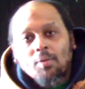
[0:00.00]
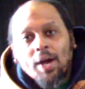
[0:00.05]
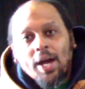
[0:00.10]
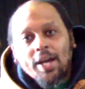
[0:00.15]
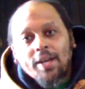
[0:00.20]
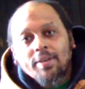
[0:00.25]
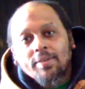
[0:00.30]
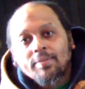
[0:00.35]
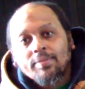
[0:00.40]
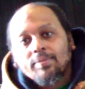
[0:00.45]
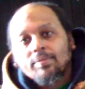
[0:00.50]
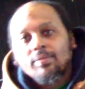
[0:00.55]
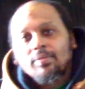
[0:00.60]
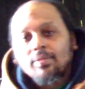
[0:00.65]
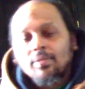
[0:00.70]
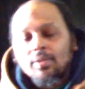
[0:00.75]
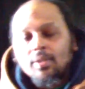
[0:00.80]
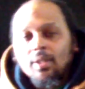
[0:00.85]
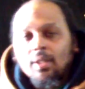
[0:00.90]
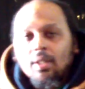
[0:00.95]
right,
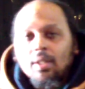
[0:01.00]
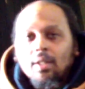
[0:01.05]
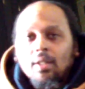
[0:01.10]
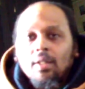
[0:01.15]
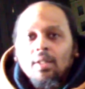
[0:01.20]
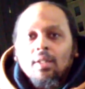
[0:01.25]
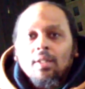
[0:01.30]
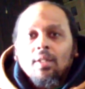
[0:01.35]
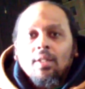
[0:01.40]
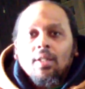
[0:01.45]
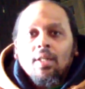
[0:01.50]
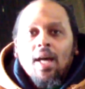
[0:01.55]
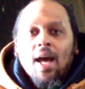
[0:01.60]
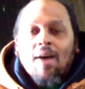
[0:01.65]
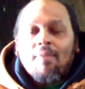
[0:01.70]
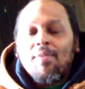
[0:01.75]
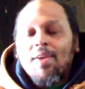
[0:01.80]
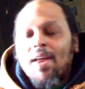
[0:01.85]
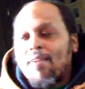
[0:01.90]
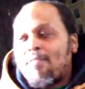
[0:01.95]

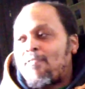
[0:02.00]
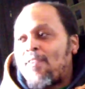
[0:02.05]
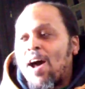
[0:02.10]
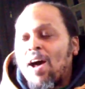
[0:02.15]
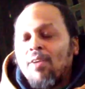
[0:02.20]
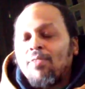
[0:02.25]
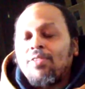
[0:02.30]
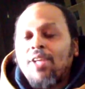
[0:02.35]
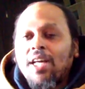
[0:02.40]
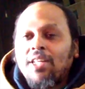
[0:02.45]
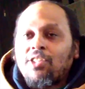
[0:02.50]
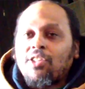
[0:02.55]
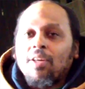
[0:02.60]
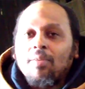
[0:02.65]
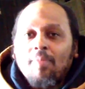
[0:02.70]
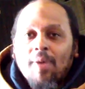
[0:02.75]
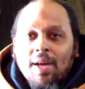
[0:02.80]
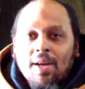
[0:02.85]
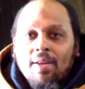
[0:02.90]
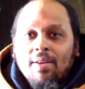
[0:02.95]
having that foundation,
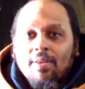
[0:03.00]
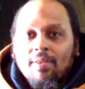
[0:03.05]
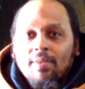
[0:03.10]
man.